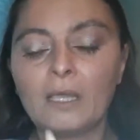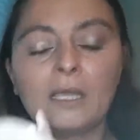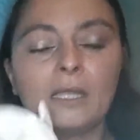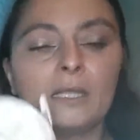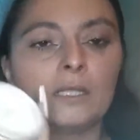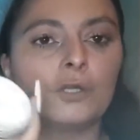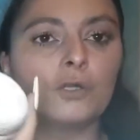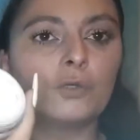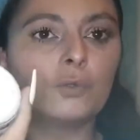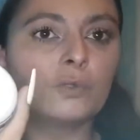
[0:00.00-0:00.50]

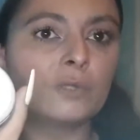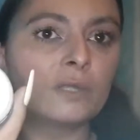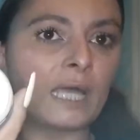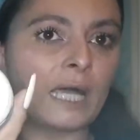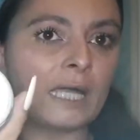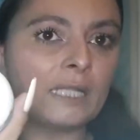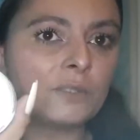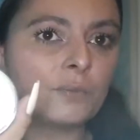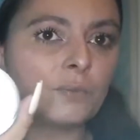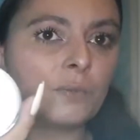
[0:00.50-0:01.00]
No,
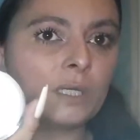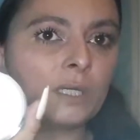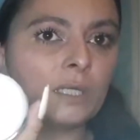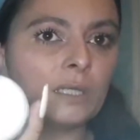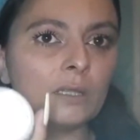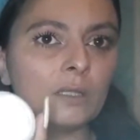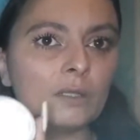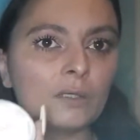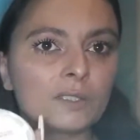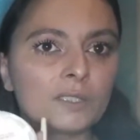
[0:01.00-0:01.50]
that's what
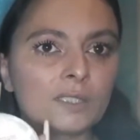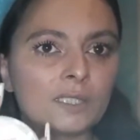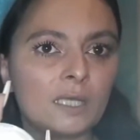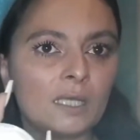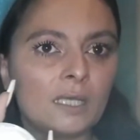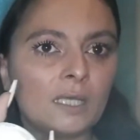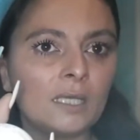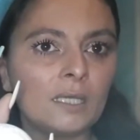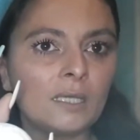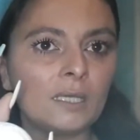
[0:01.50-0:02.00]
it looks
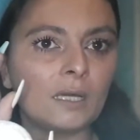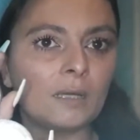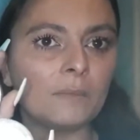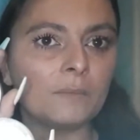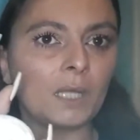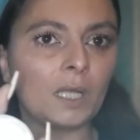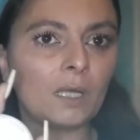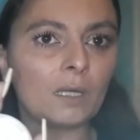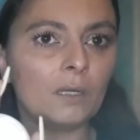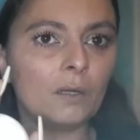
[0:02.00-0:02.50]
like. I'm
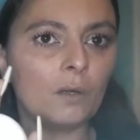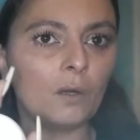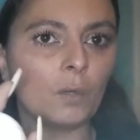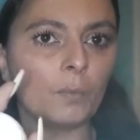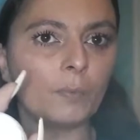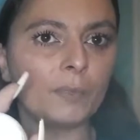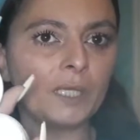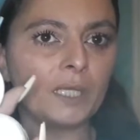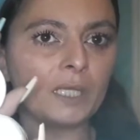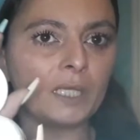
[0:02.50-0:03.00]
not going to
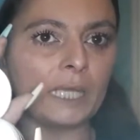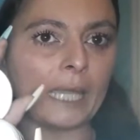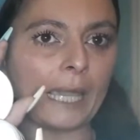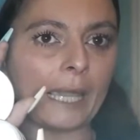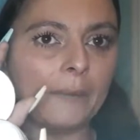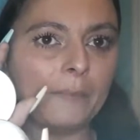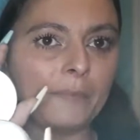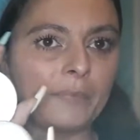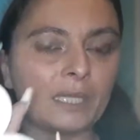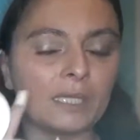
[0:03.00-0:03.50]
open it
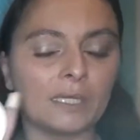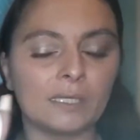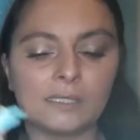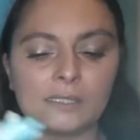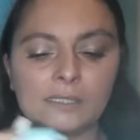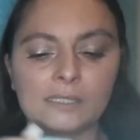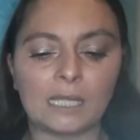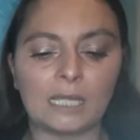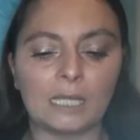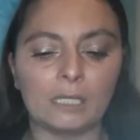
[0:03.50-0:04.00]
yet
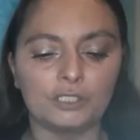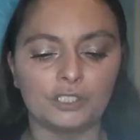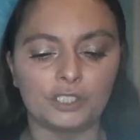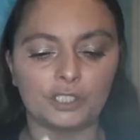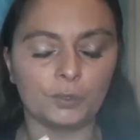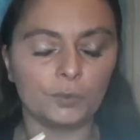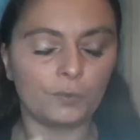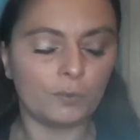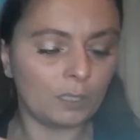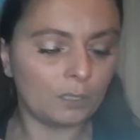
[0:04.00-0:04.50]
because I
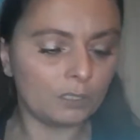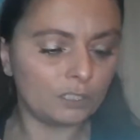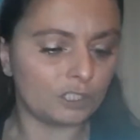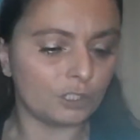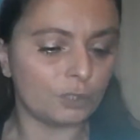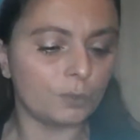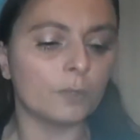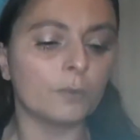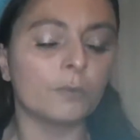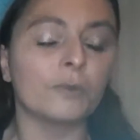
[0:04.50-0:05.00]
do want to
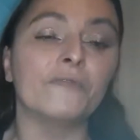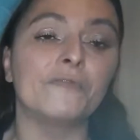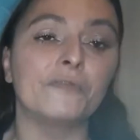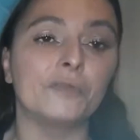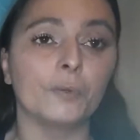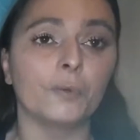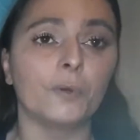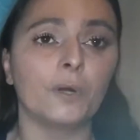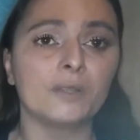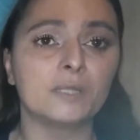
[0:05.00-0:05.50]
do a
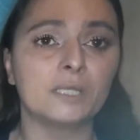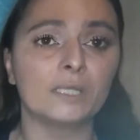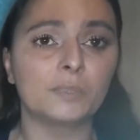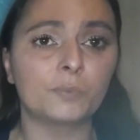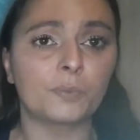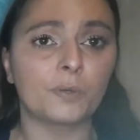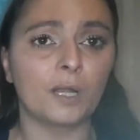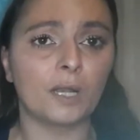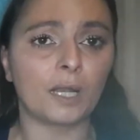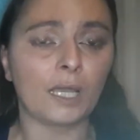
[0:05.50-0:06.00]
review on these
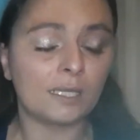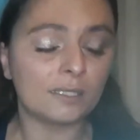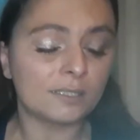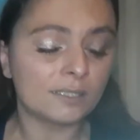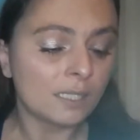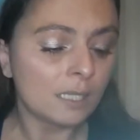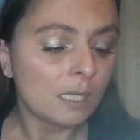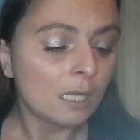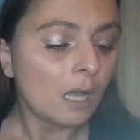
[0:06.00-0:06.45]
products.